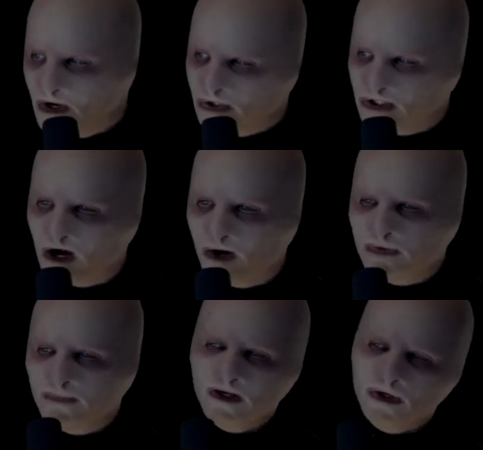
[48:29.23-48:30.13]
Just thought I
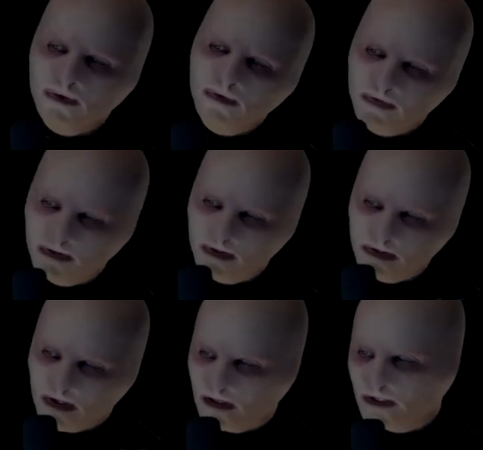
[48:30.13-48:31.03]
was being goofy,
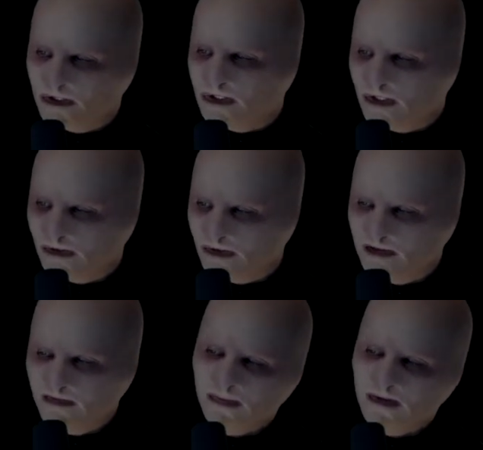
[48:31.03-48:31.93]
talking shit,
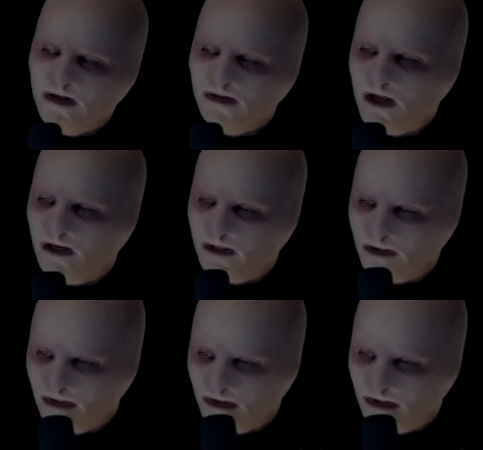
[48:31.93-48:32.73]
even playing lying.